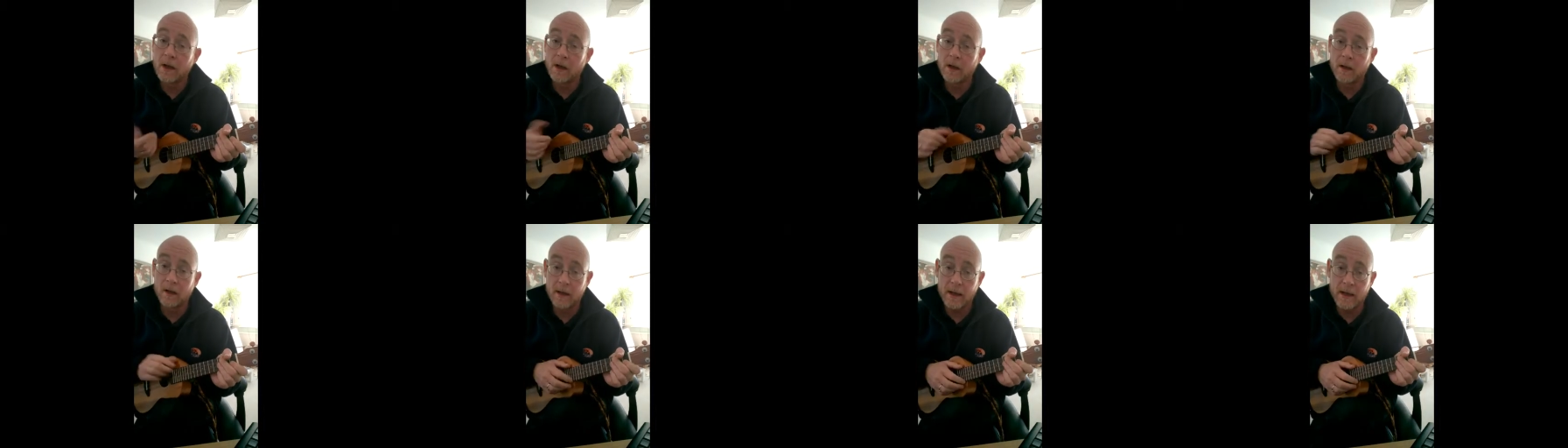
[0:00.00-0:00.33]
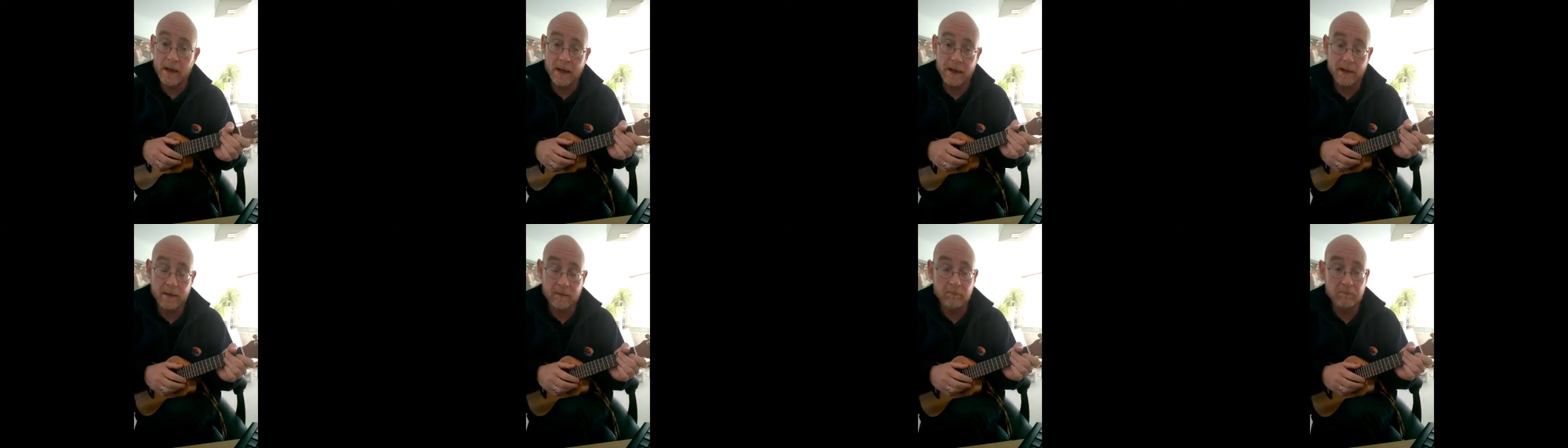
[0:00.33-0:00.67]

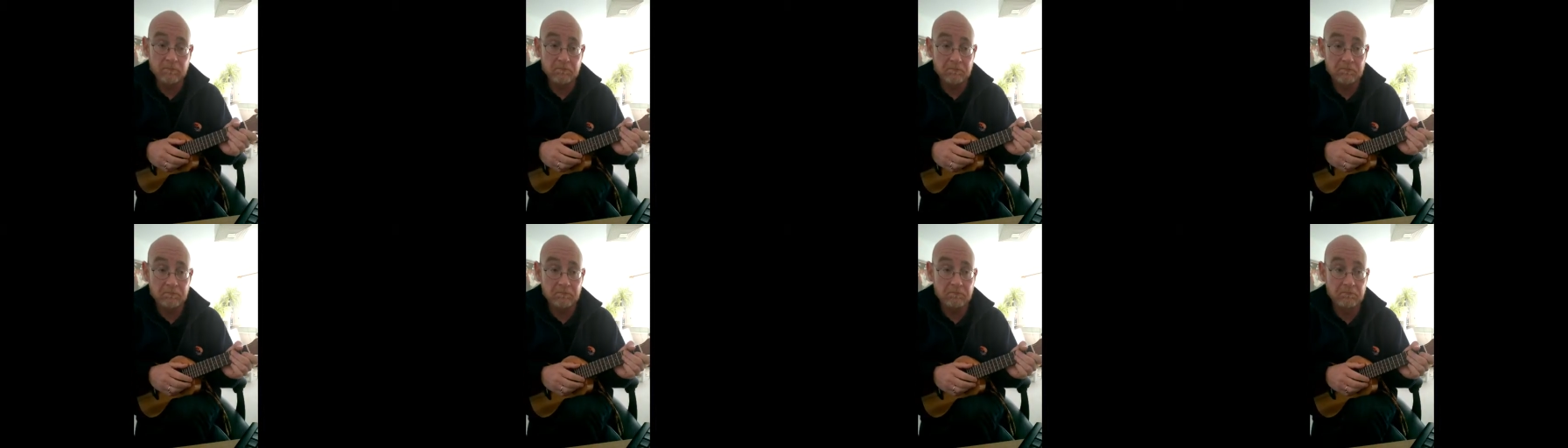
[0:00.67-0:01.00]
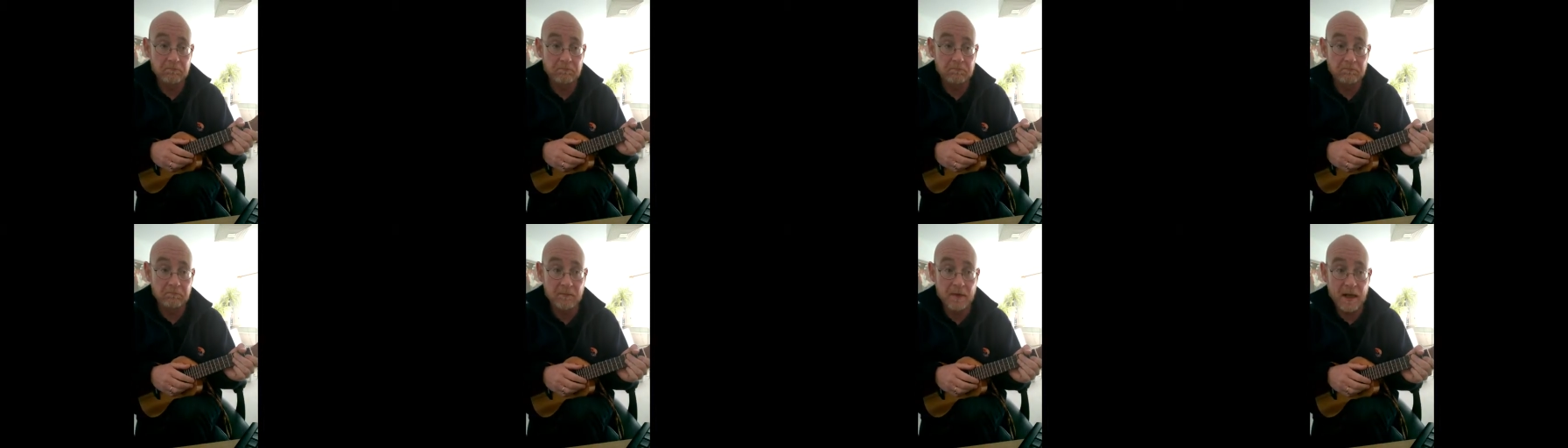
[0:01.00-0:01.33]
Then
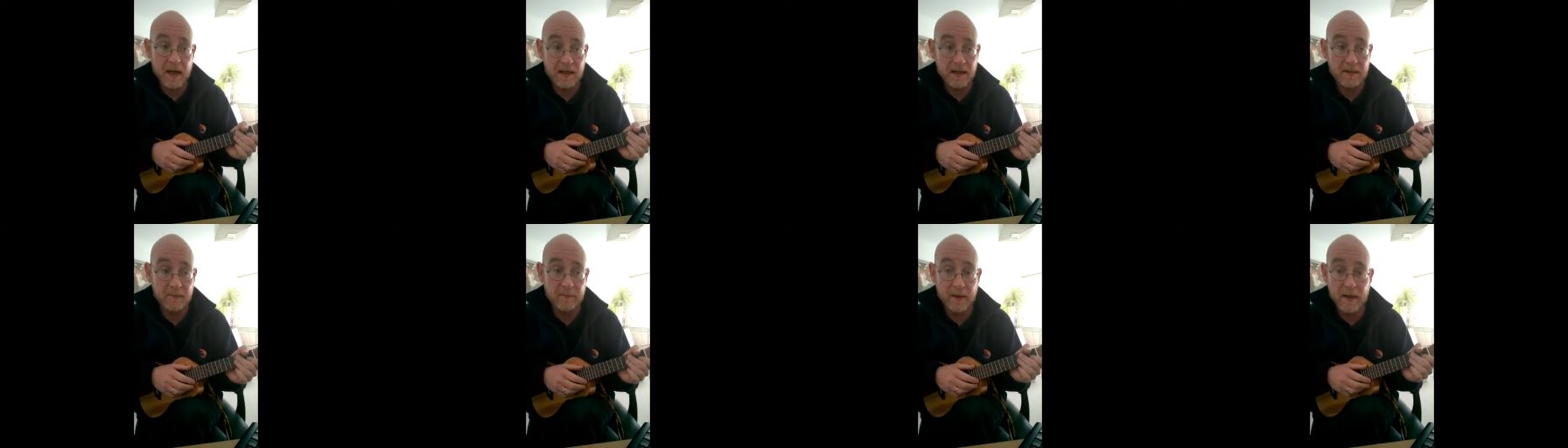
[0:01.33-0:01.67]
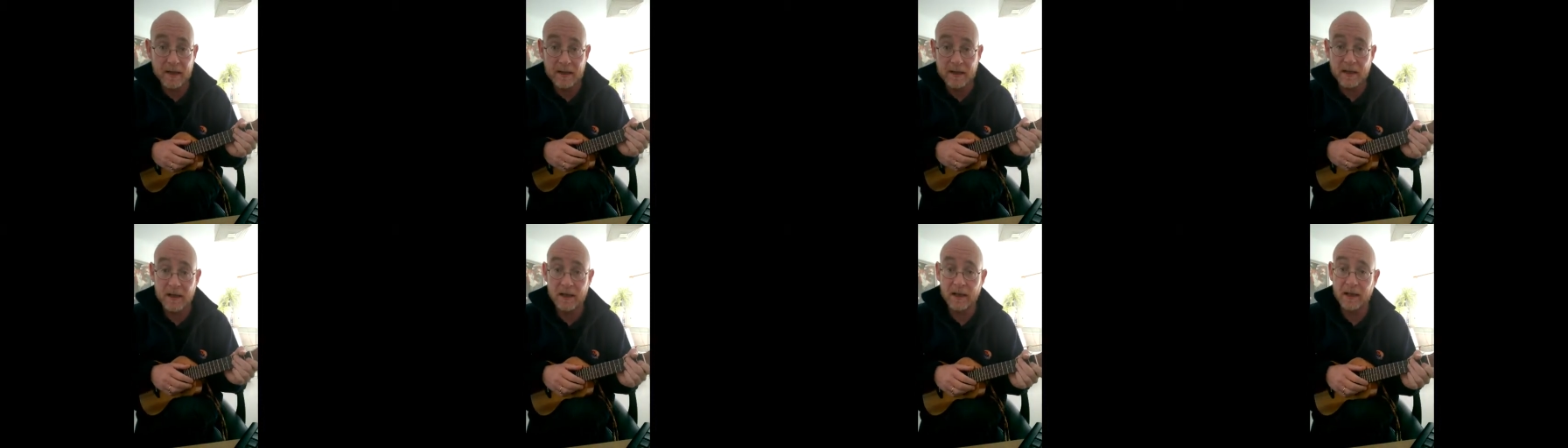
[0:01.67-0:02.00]
that's
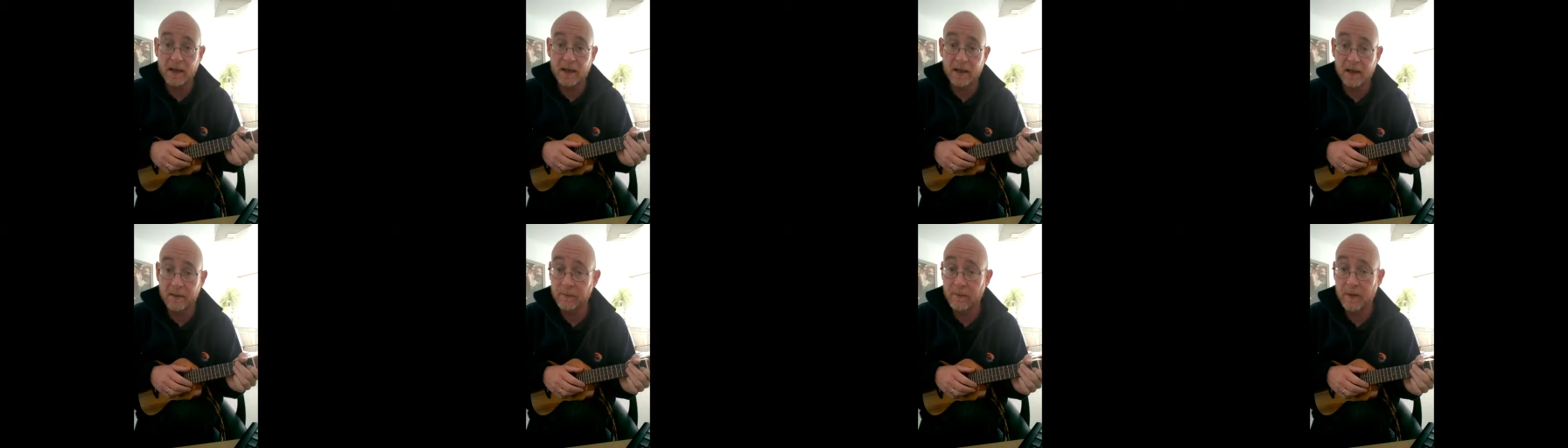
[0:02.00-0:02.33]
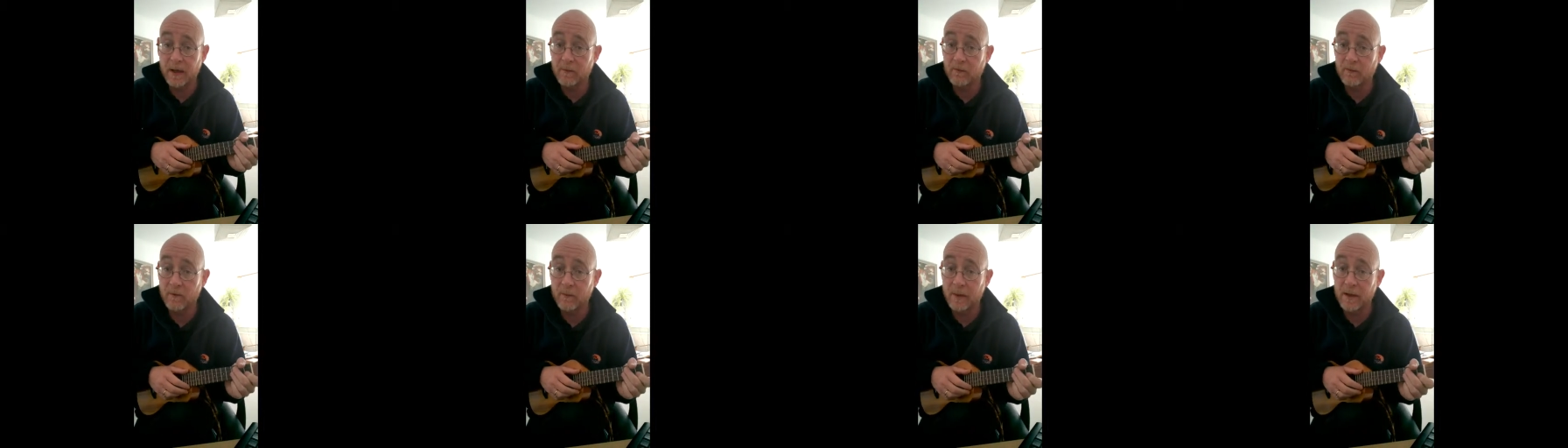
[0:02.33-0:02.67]
basically it.
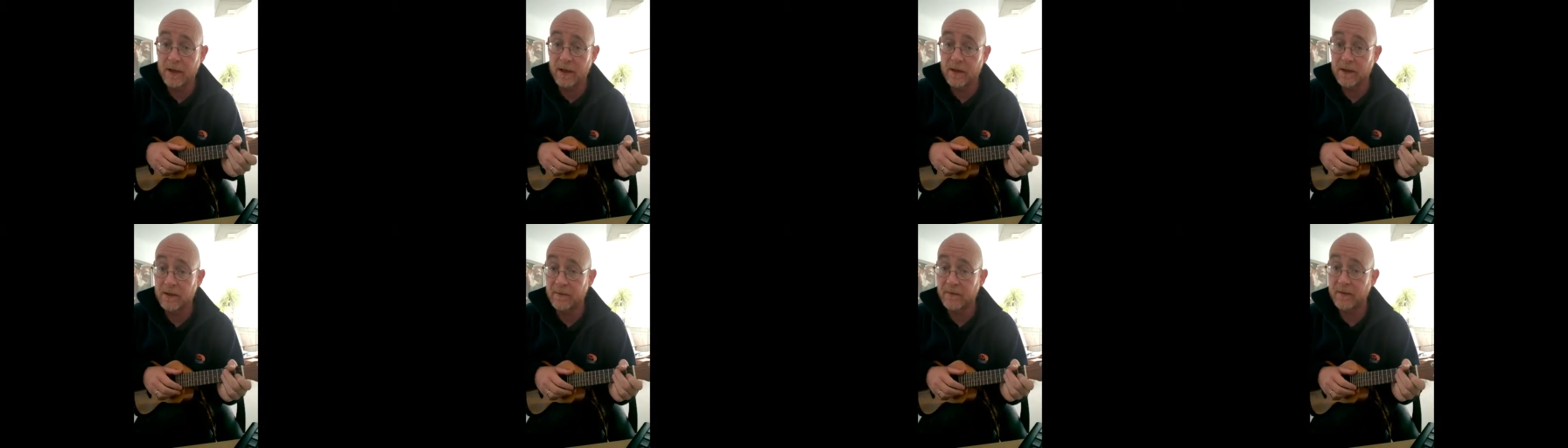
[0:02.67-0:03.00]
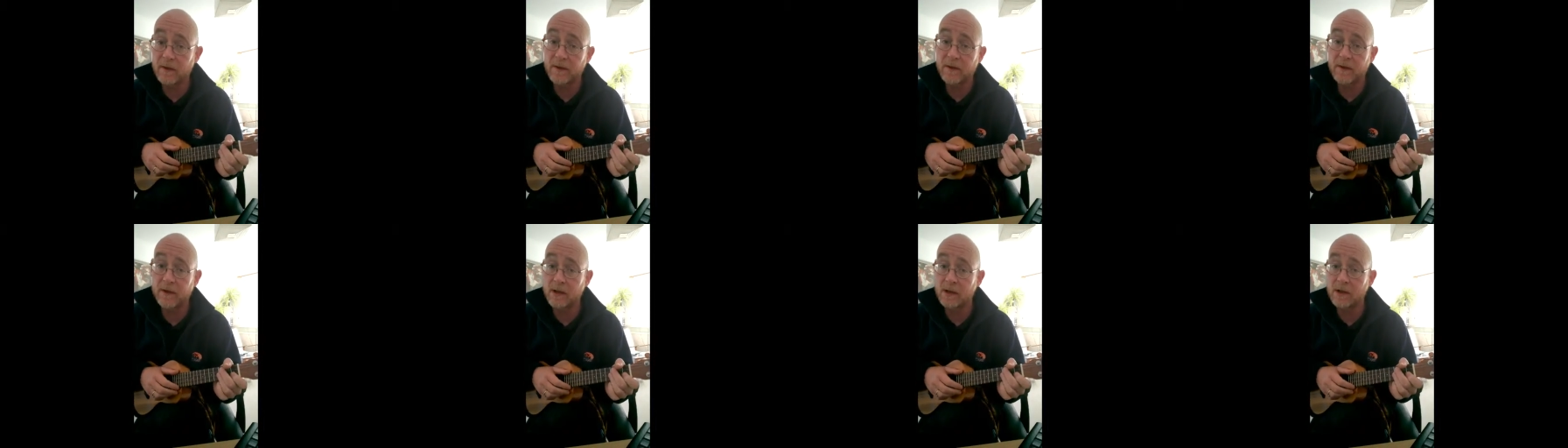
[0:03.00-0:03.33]
It repeats a
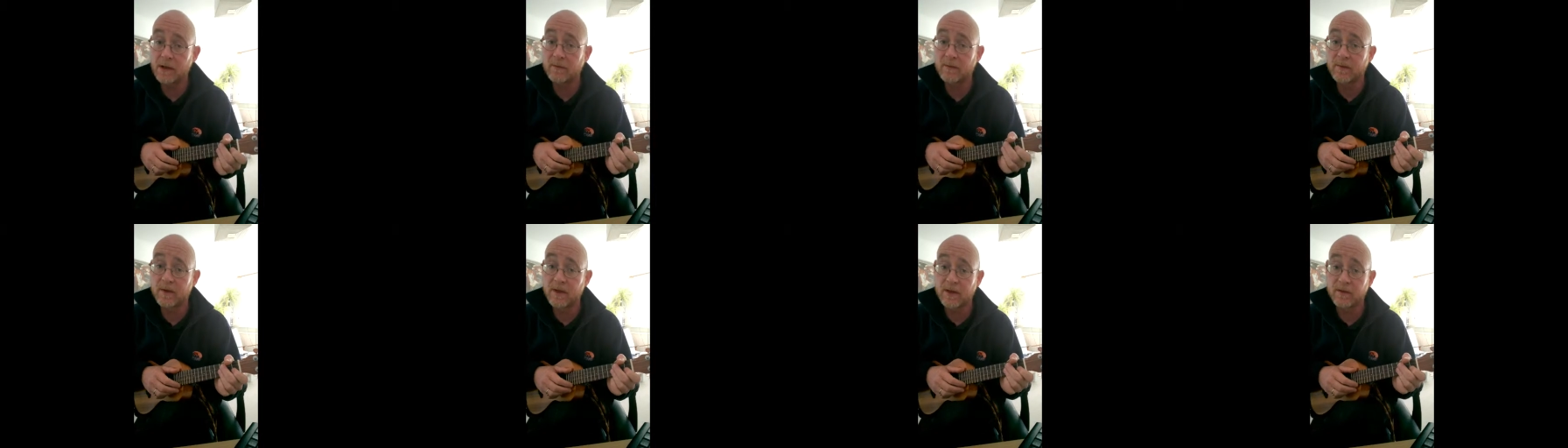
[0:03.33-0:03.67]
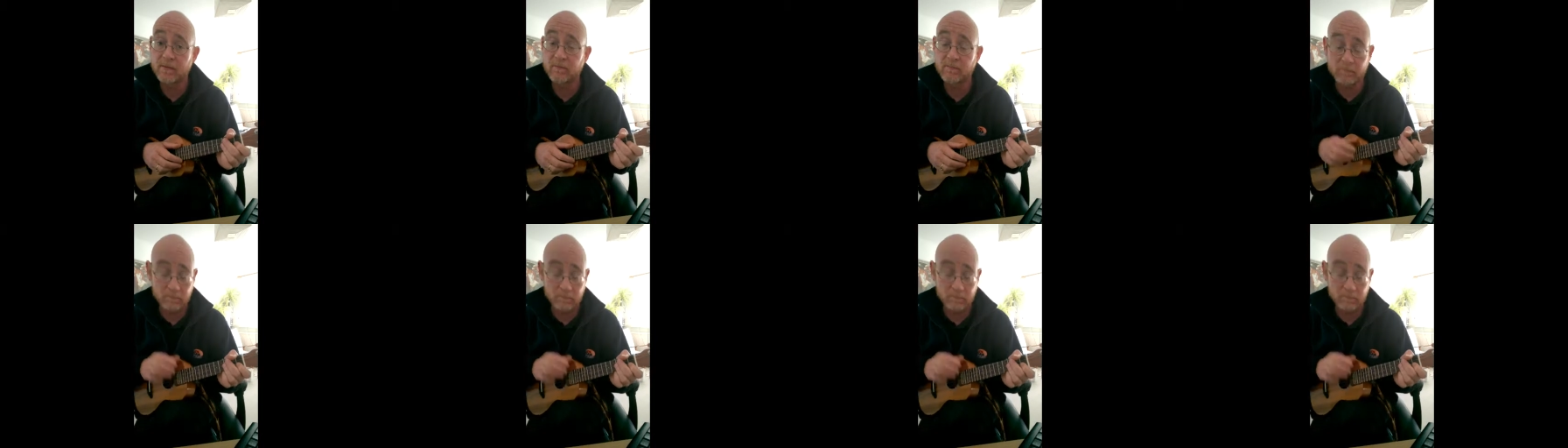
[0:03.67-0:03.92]
few times.